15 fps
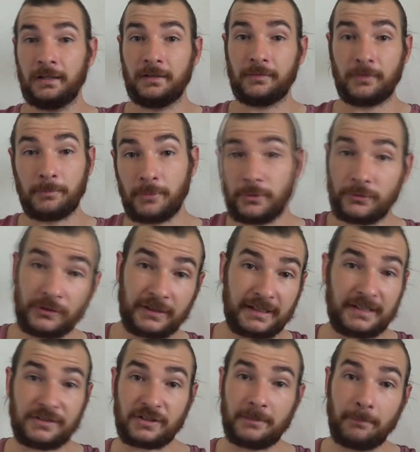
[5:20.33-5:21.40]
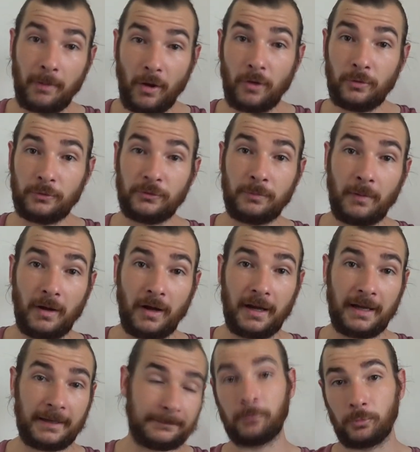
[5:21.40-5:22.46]
The music is composed
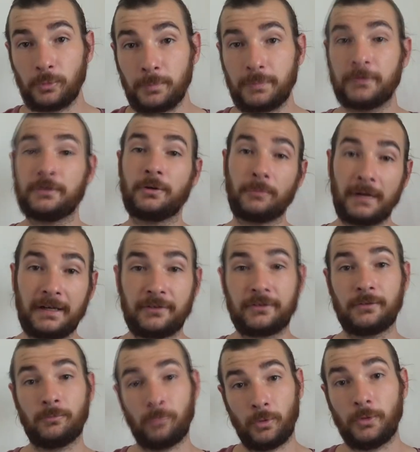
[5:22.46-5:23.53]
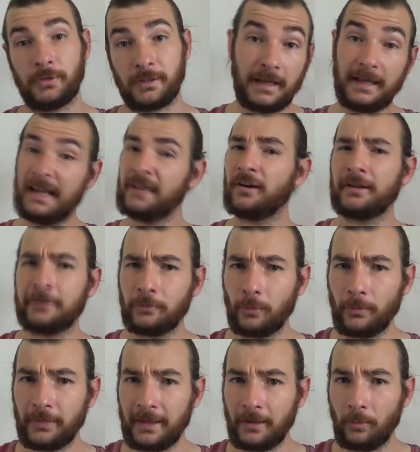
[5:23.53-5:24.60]
by Rupert Gregson William, and I
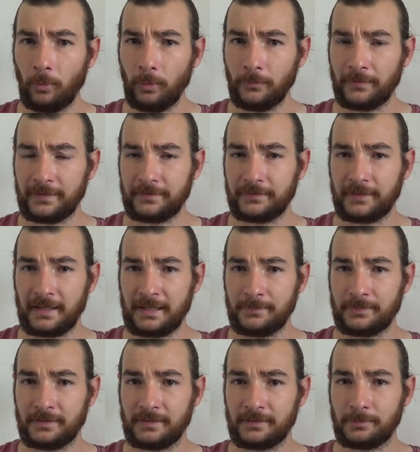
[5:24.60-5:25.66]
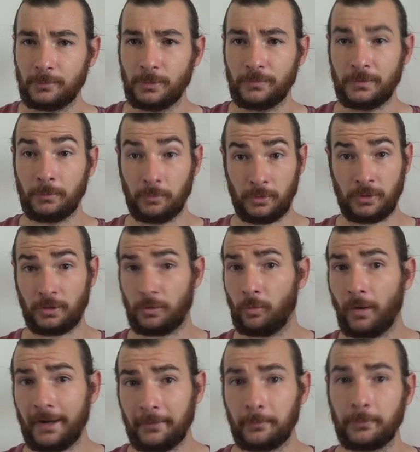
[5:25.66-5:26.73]
thought that all of his themes in this movie were
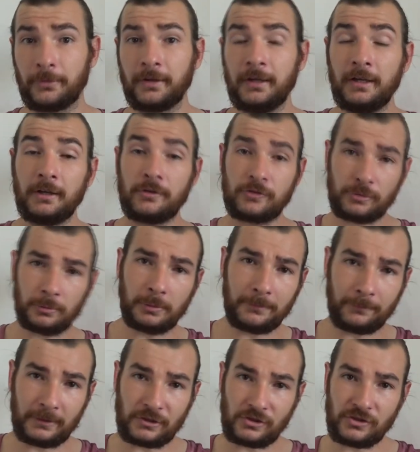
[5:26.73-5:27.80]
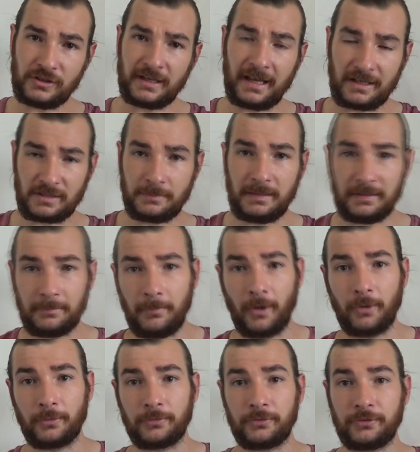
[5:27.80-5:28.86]
quite good. Two of which stick out to me the
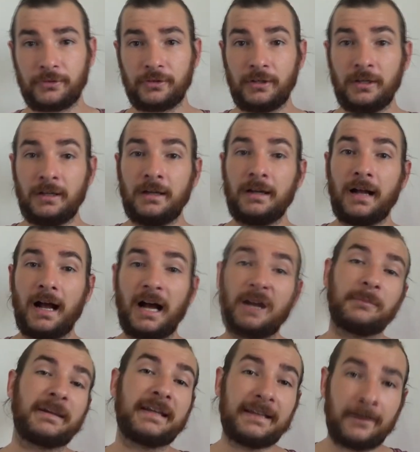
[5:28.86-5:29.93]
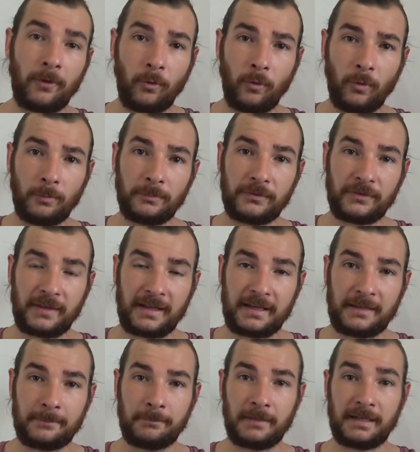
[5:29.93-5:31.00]
most. Um, King Orm's
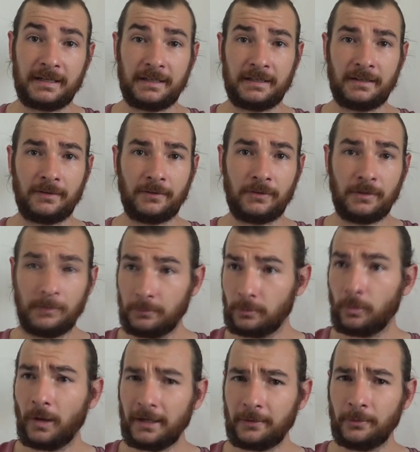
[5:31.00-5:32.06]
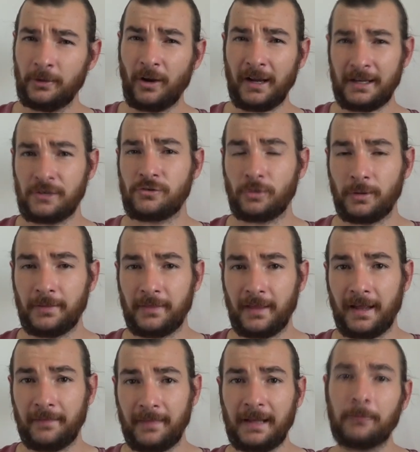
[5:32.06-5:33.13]
theme is quite good. I enjoyed
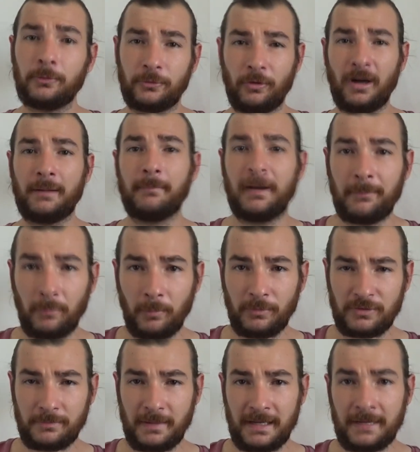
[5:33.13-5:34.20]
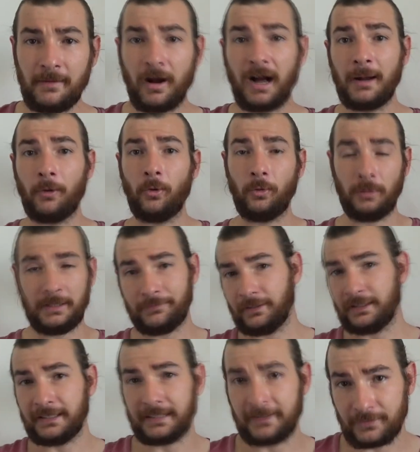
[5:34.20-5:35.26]
that. That was quite memorable to me. I'll leave a
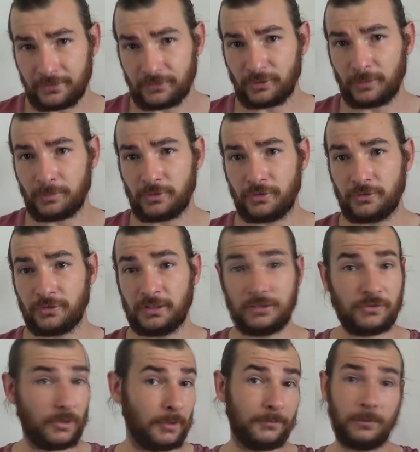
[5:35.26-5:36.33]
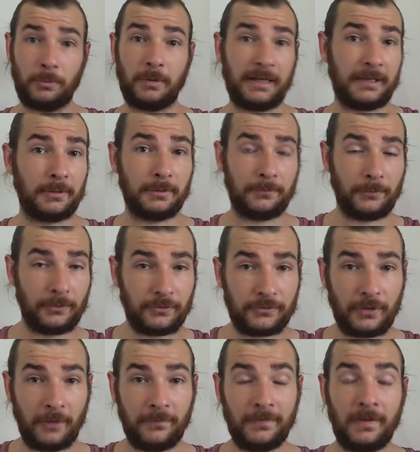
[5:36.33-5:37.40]
link in the description so if you want to hear it for
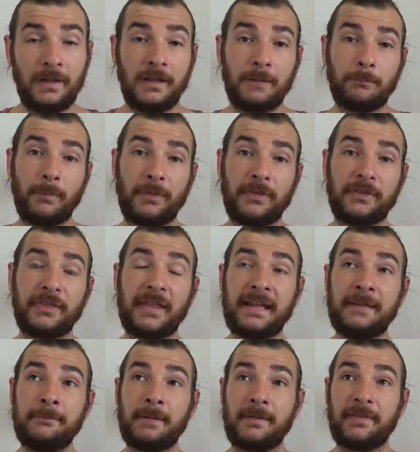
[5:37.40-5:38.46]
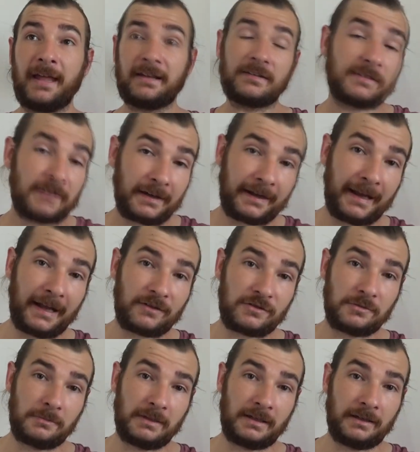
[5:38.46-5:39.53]
yourself. But the theme that stuck out
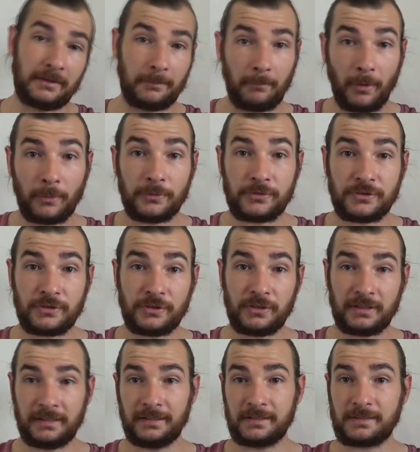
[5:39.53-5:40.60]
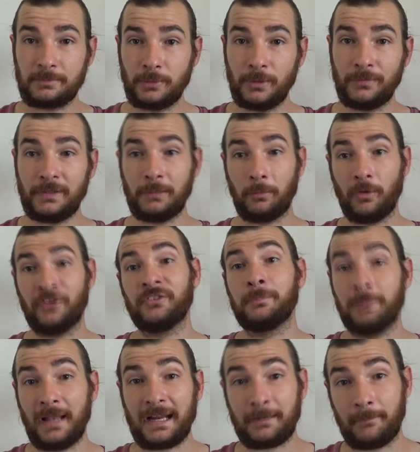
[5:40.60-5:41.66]
to me the most in this movie was
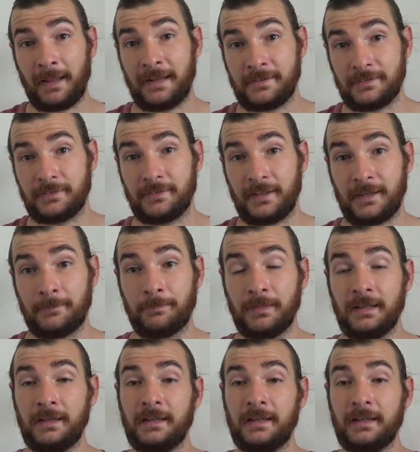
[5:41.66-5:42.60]
Black Manta's theme.